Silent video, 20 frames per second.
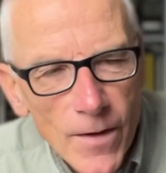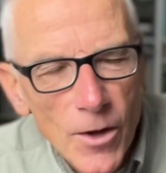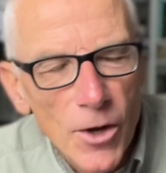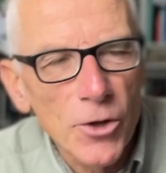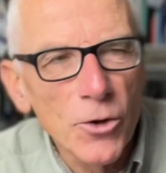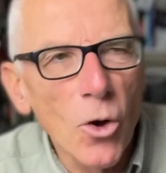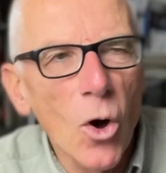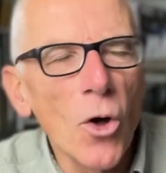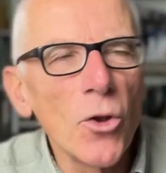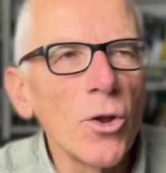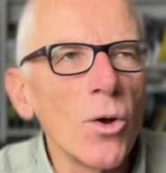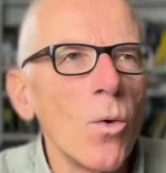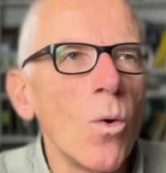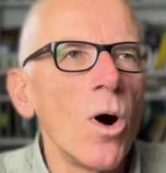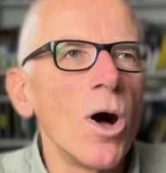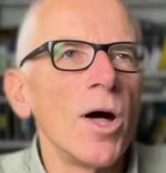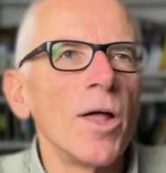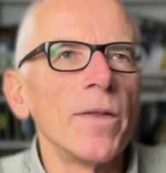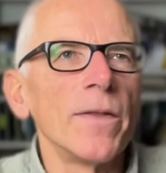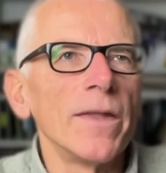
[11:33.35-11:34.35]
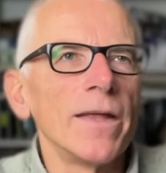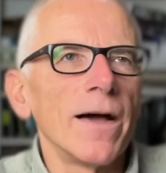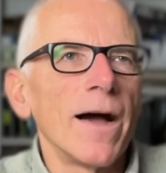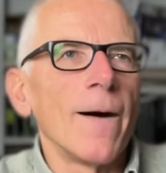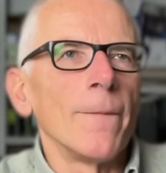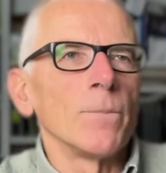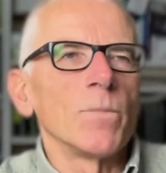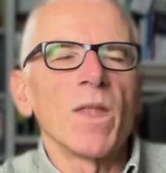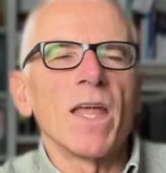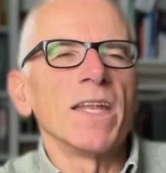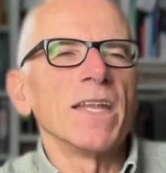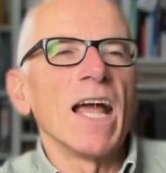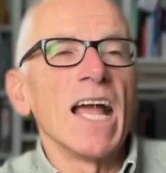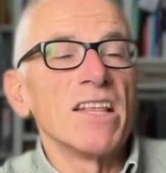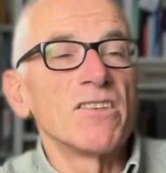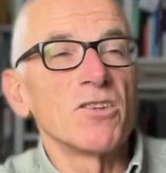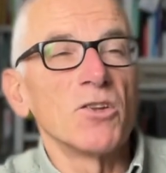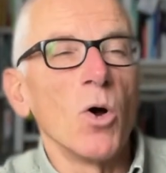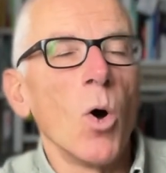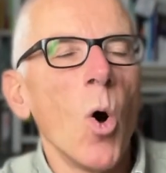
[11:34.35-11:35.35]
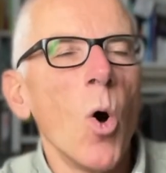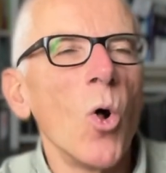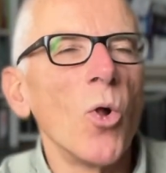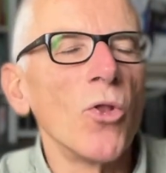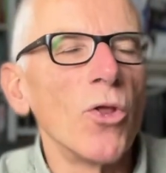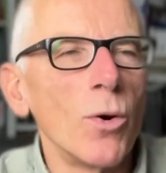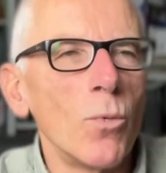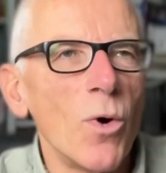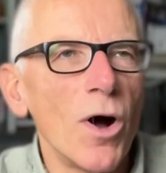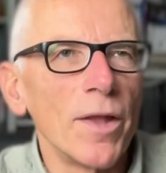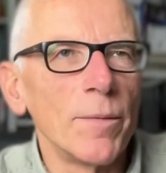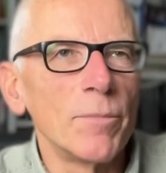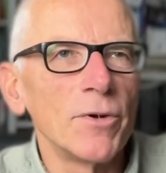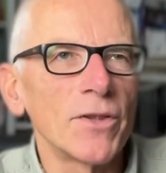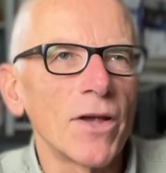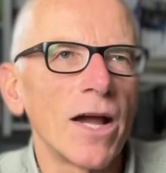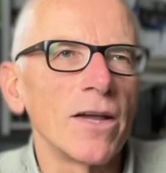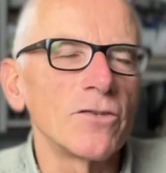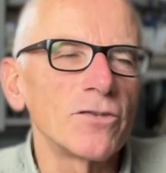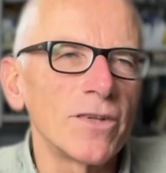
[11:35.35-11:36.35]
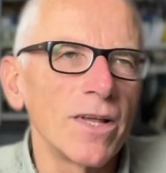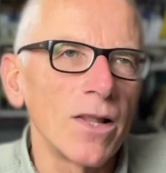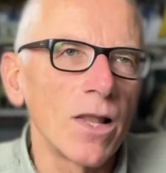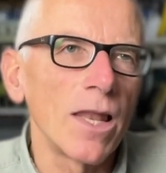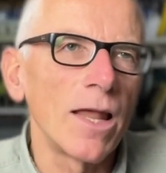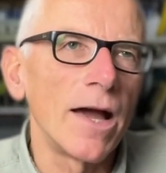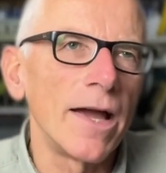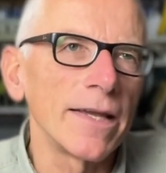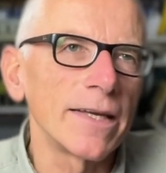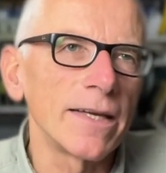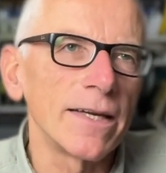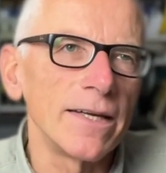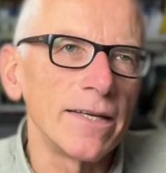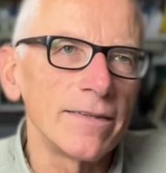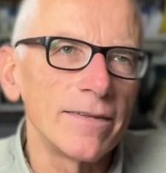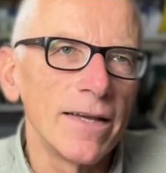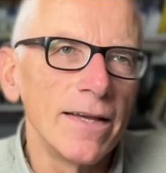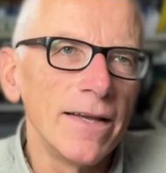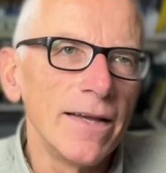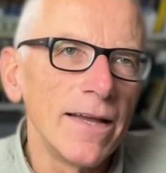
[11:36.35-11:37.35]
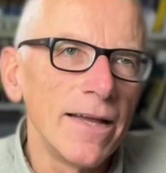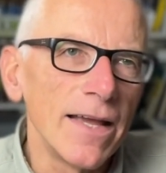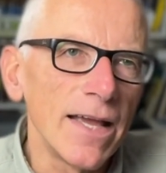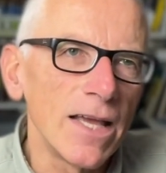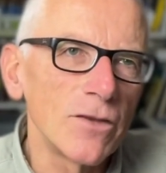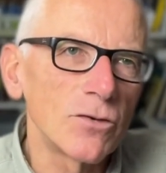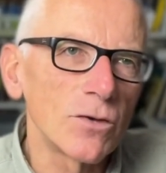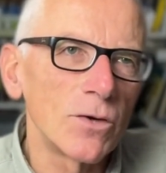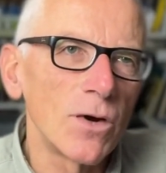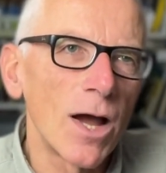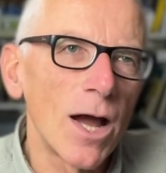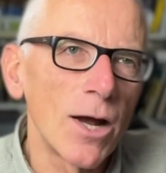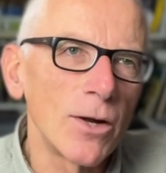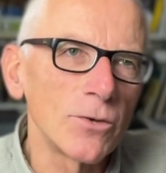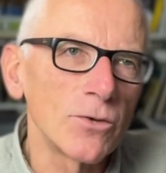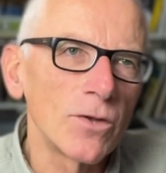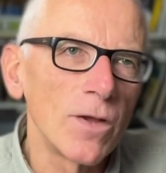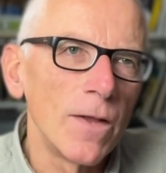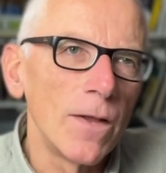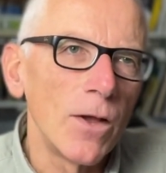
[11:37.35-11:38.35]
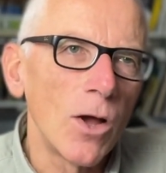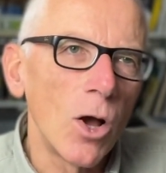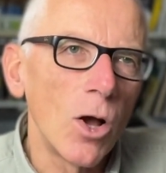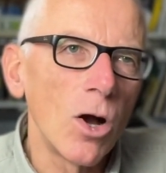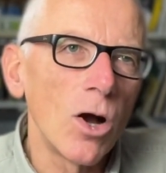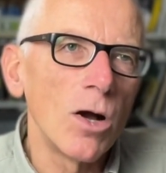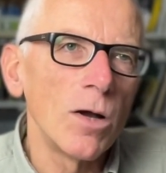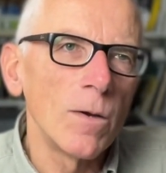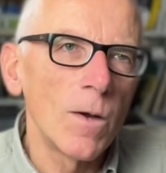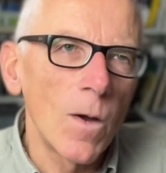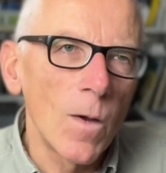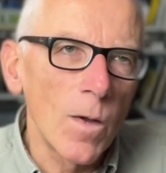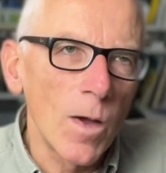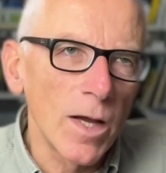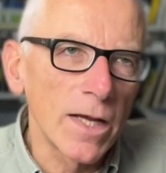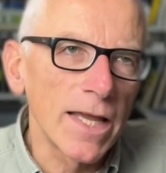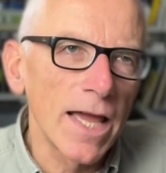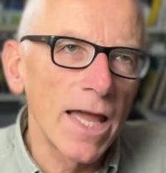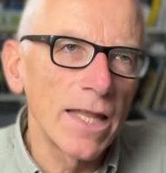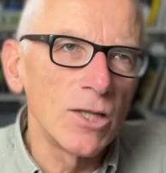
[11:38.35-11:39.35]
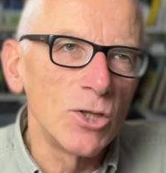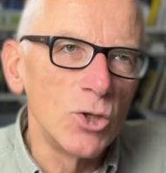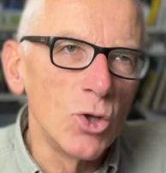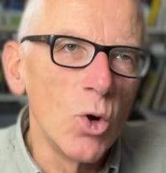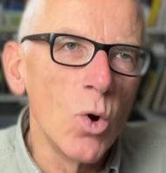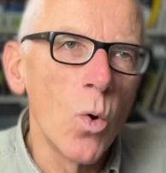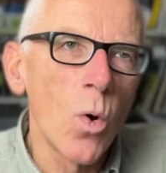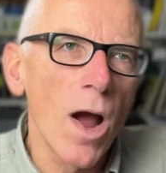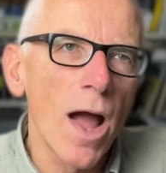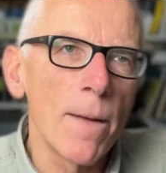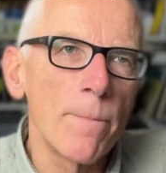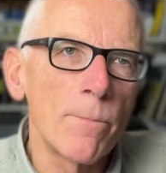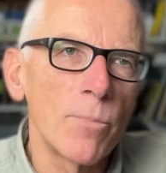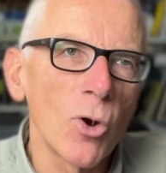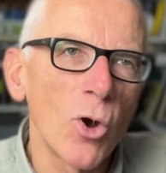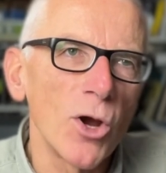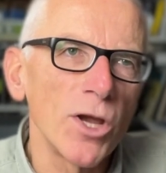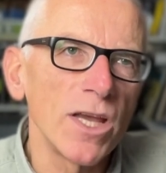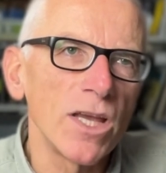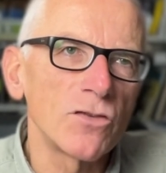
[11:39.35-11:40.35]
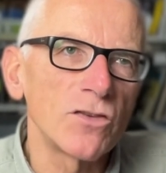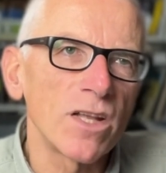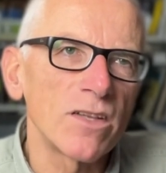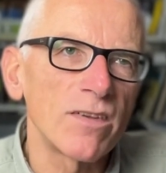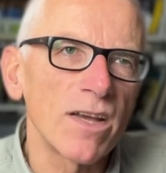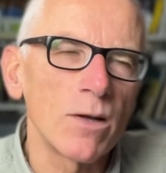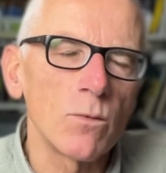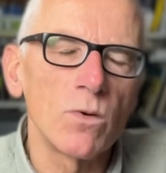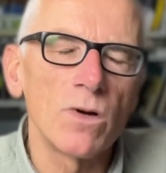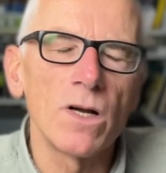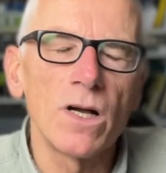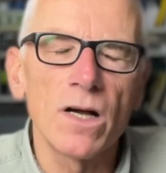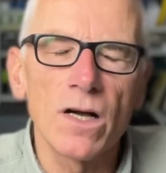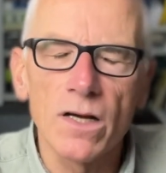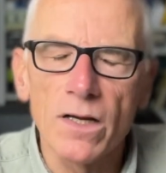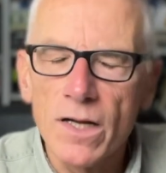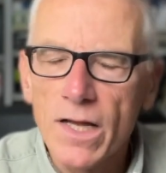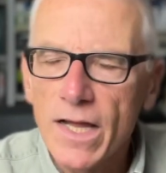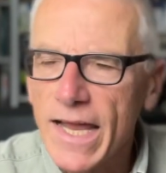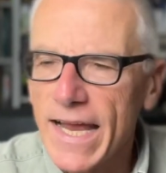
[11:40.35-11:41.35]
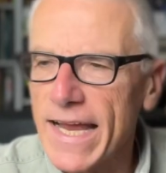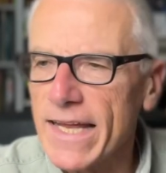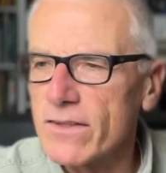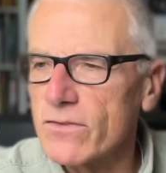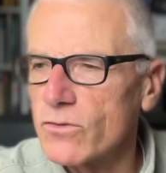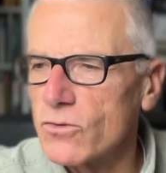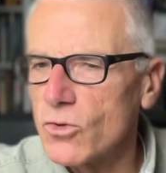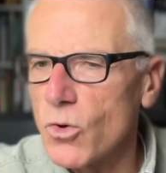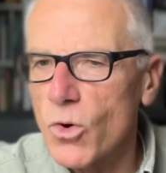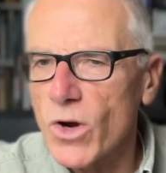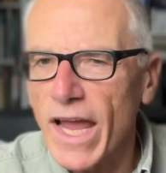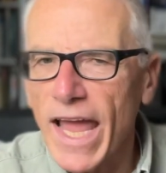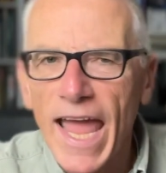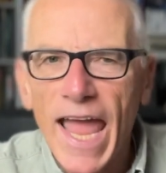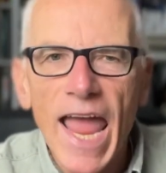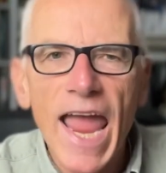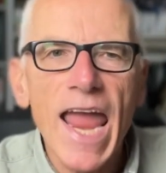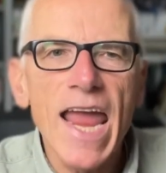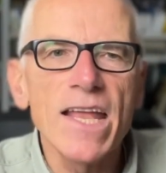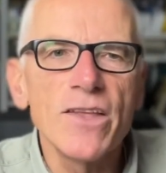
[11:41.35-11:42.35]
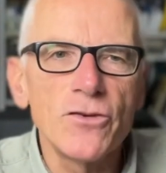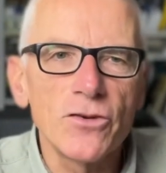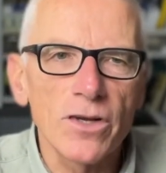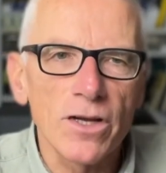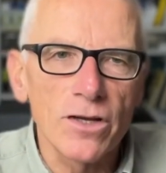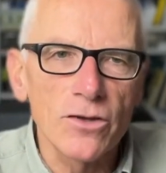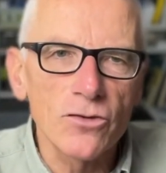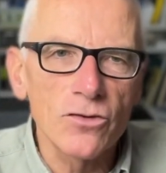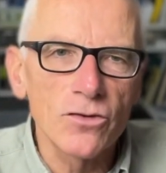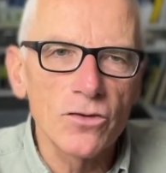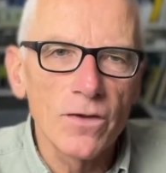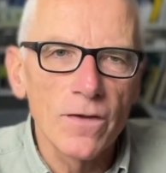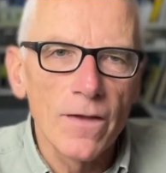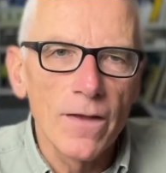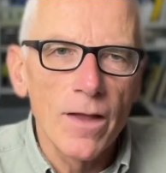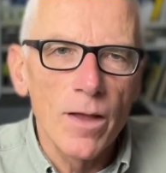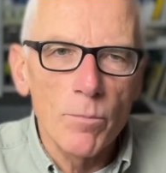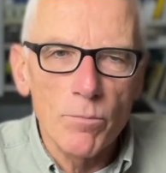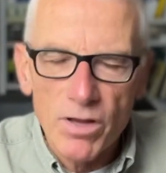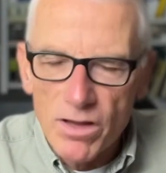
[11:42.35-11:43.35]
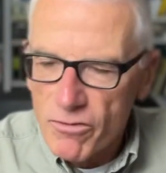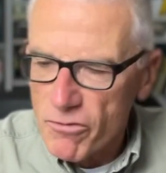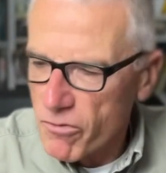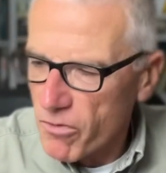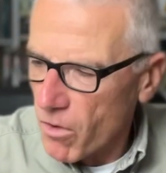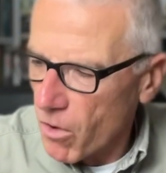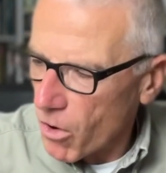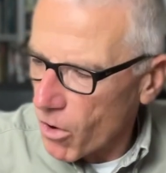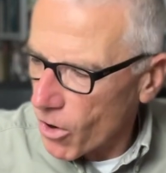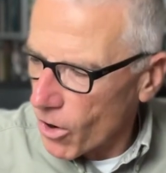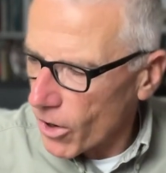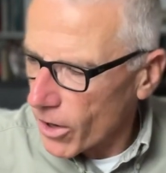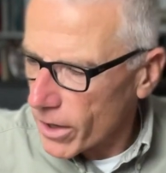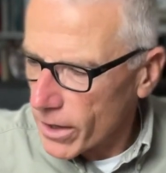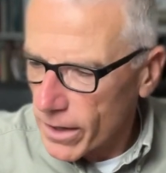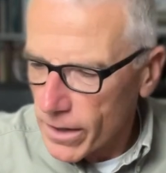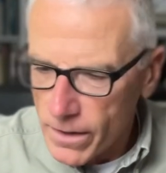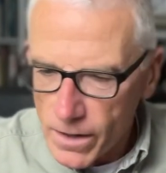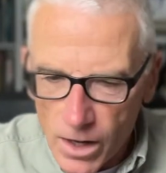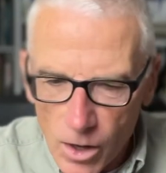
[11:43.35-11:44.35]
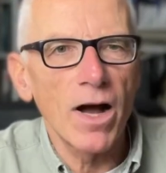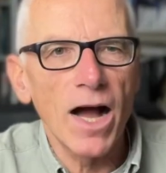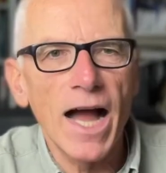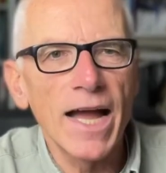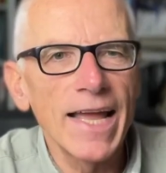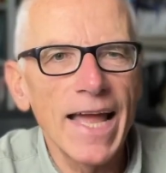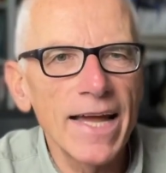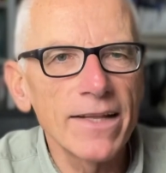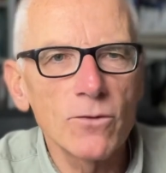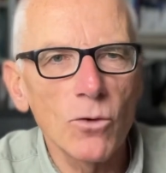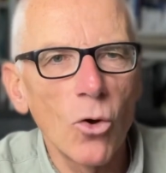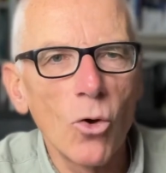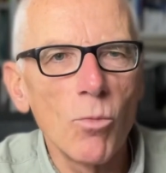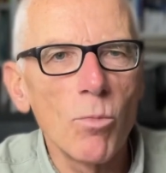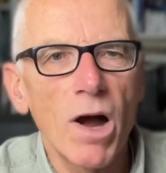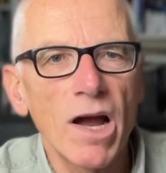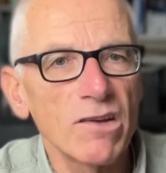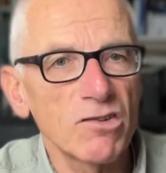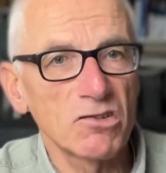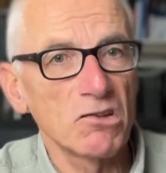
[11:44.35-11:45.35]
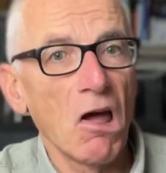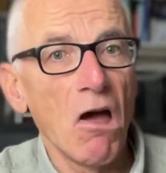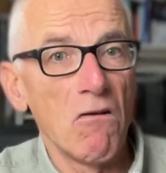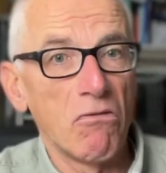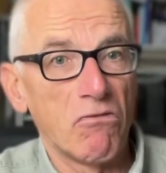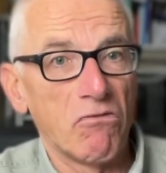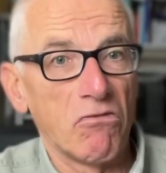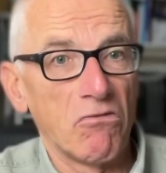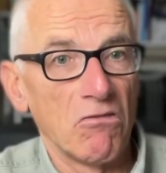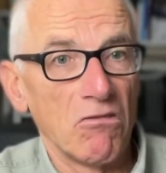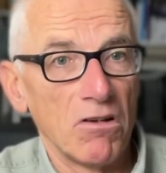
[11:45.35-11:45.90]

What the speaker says: Another one, it's an older one, but I still like it, is around, again, new employees that say, well, it took ages before I had all my stuff.